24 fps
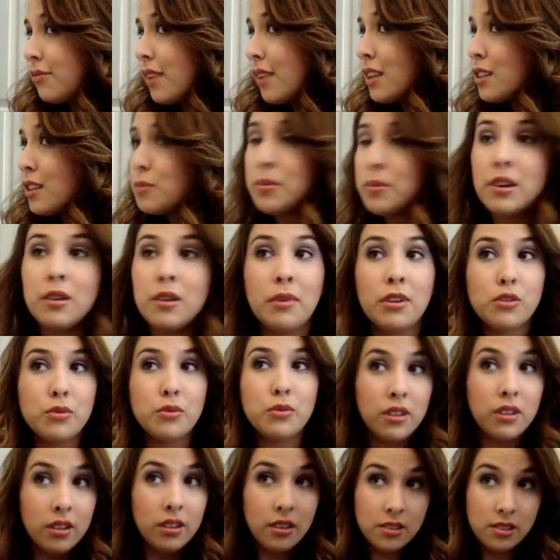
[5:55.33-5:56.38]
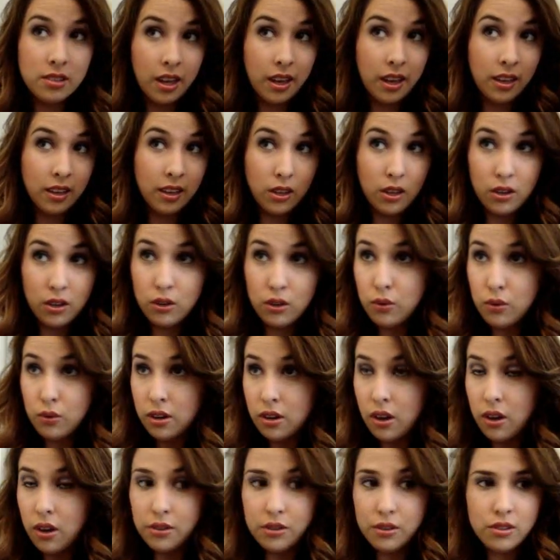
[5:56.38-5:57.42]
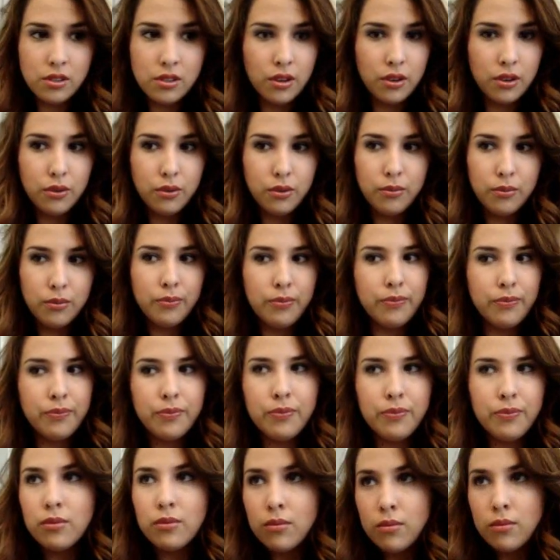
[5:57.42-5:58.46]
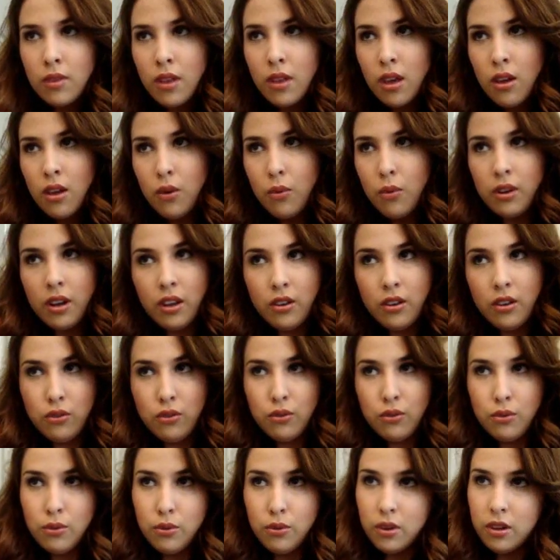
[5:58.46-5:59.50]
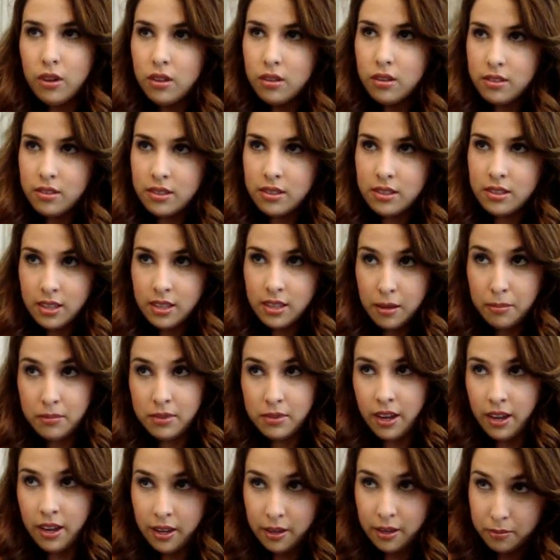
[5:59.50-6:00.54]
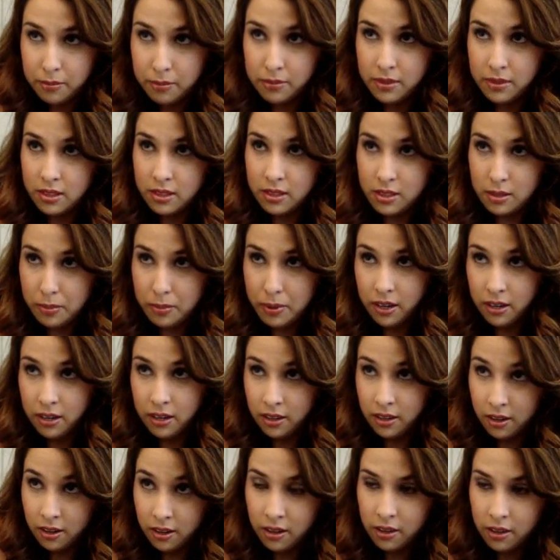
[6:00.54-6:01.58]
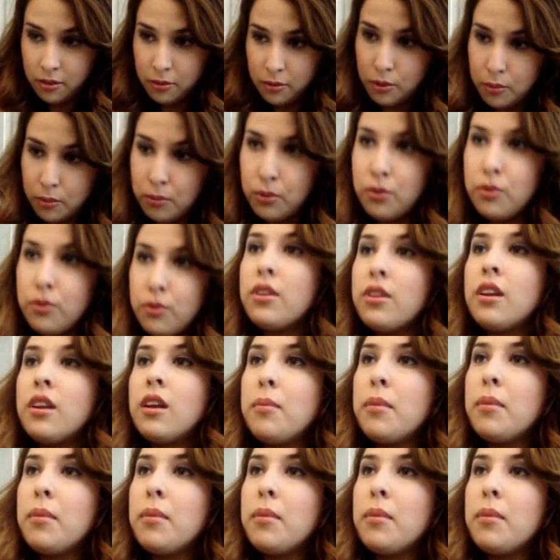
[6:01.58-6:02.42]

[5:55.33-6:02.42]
that's pretty much what it looks like. And you could also, what I do sometimes, depending on the mood that